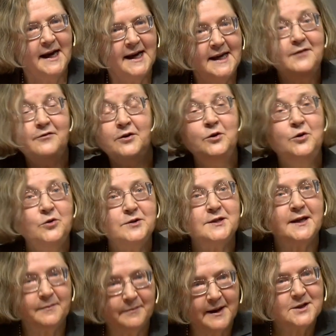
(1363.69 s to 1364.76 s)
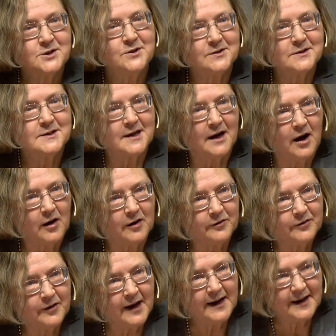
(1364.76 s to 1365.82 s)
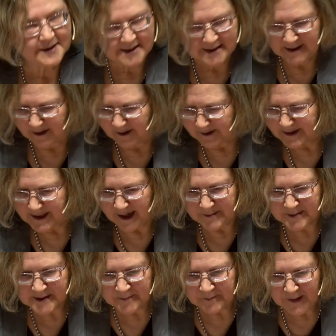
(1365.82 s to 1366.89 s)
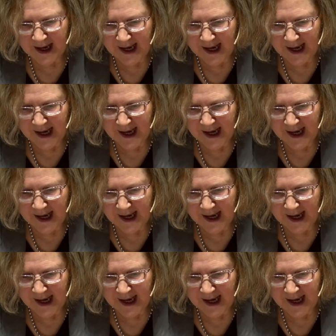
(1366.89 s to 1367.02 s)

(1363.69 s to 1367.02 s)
even using mixtures of cell types.